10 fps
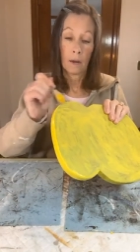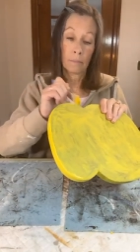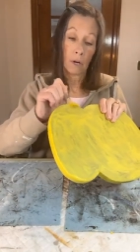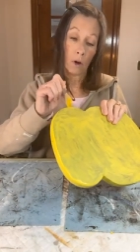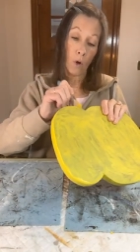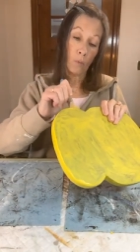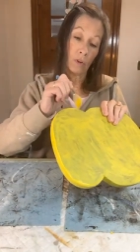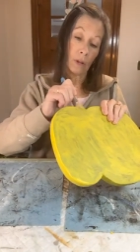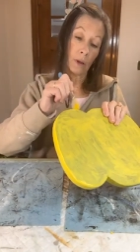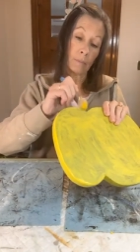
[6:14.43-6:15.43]
and I'm going
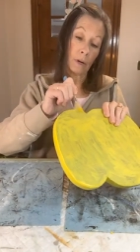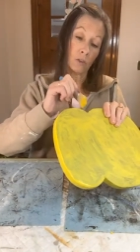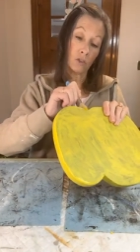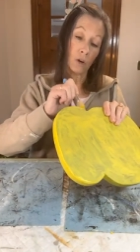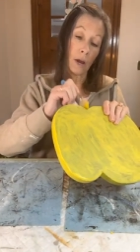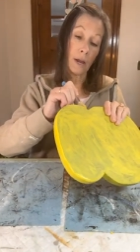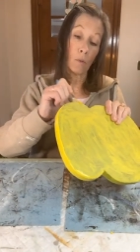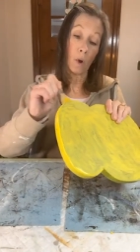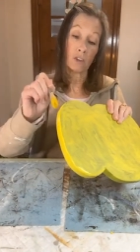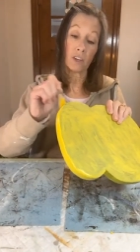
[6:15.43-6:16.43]
to try
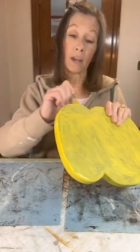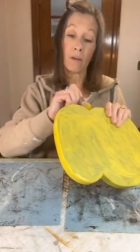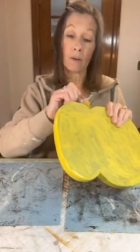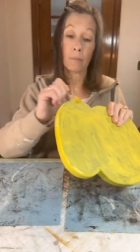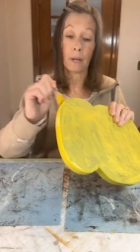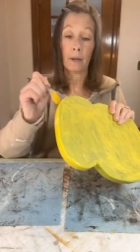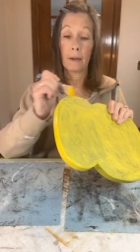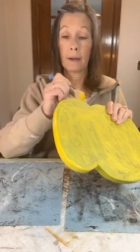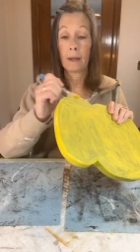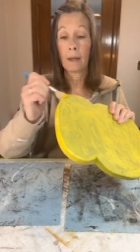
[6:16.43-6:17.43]
and watch
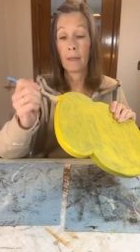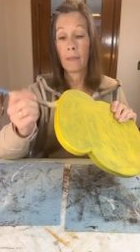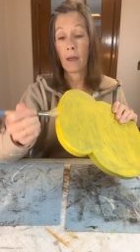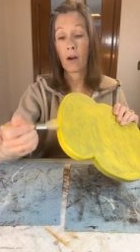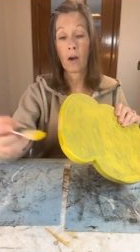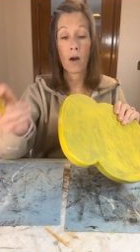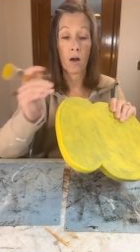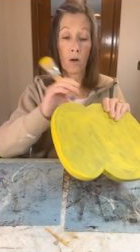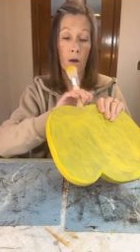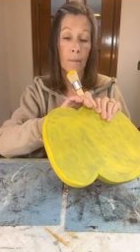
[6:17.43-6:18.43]
everybody today. They are
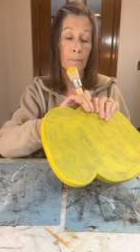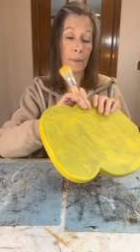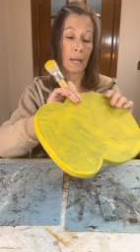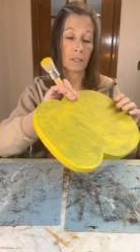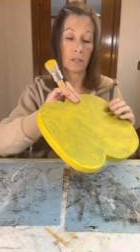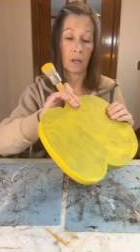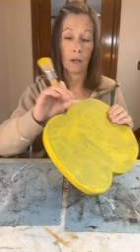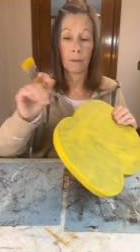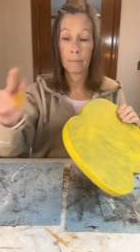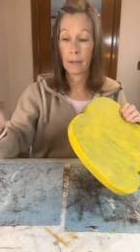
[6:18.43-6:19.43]
all
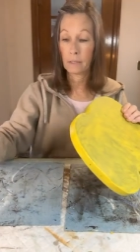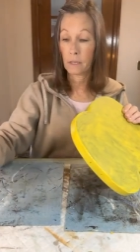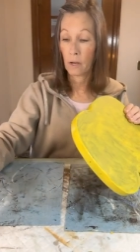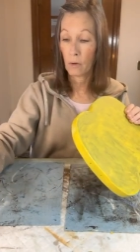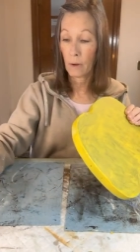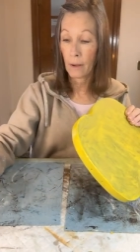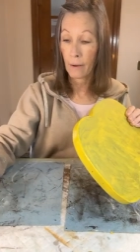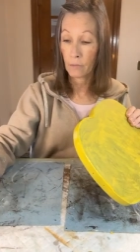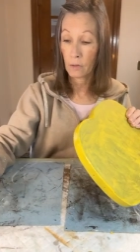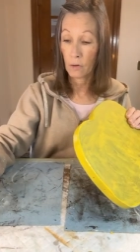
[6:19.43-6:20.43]
amazing, amazing
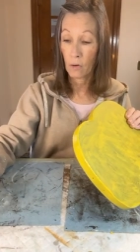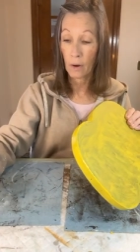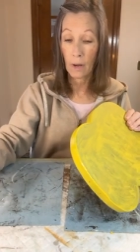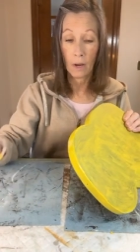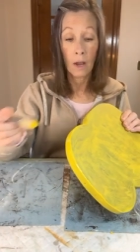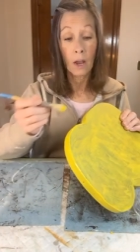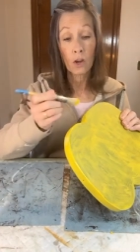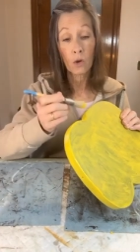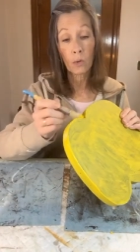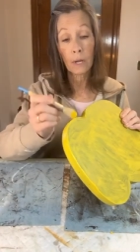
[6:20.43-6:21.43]
creators.
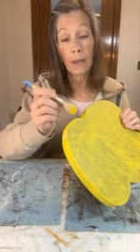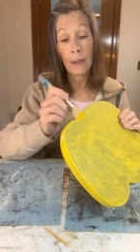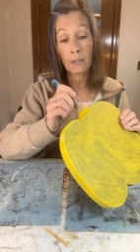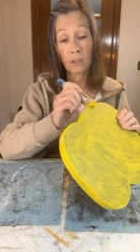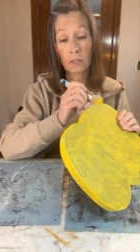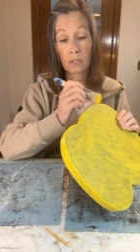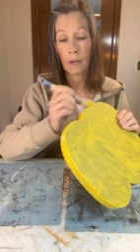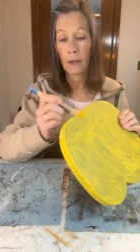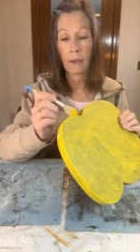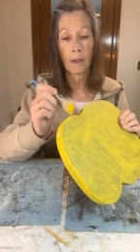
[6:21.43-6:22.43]

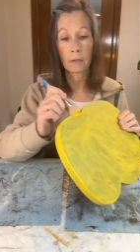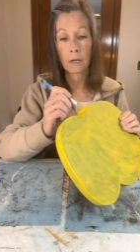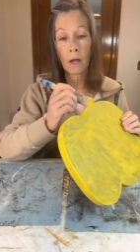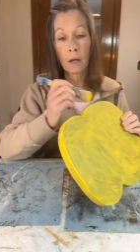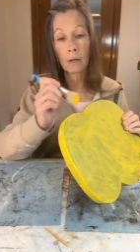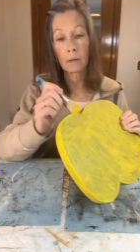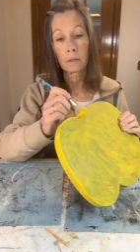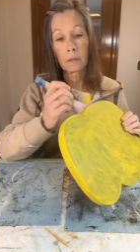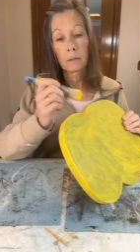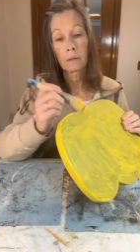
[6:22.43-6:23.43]
I can't talk.
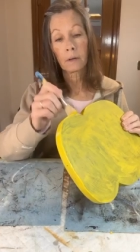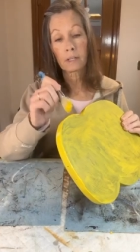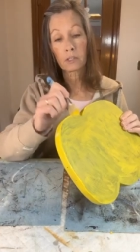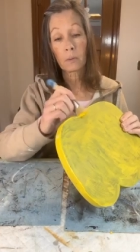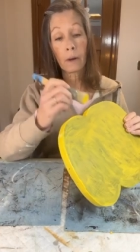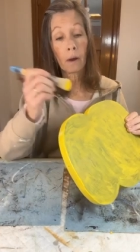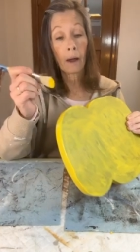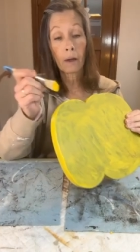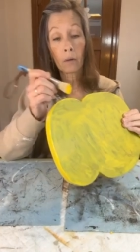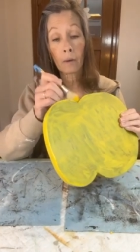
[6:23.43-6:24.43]
I
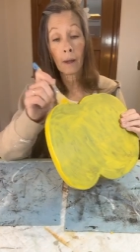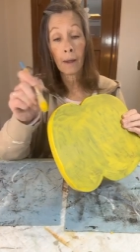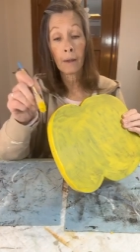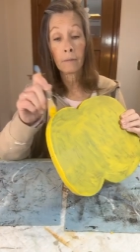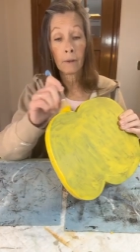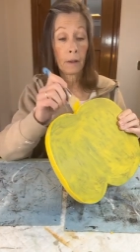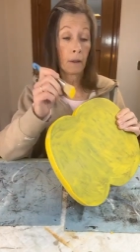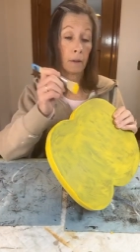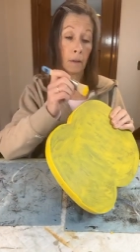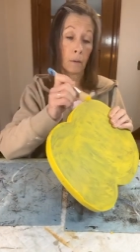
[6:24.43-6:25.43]
swear, I go live
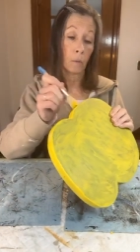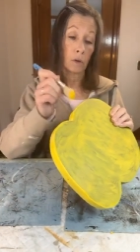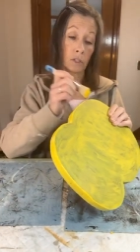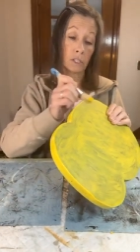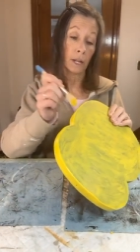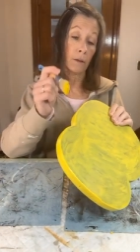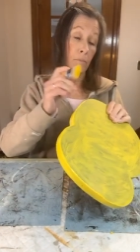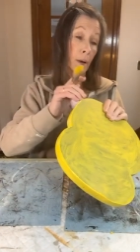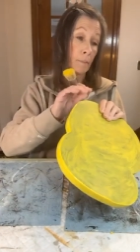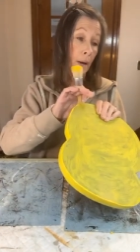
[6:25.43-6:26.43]
and the words
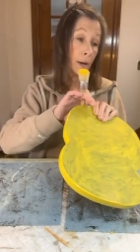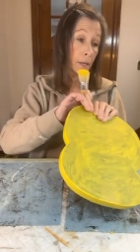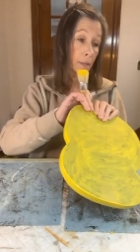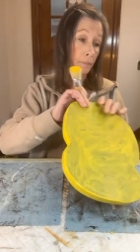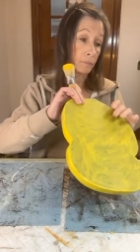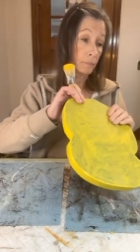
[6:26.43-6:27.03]
leave my mind.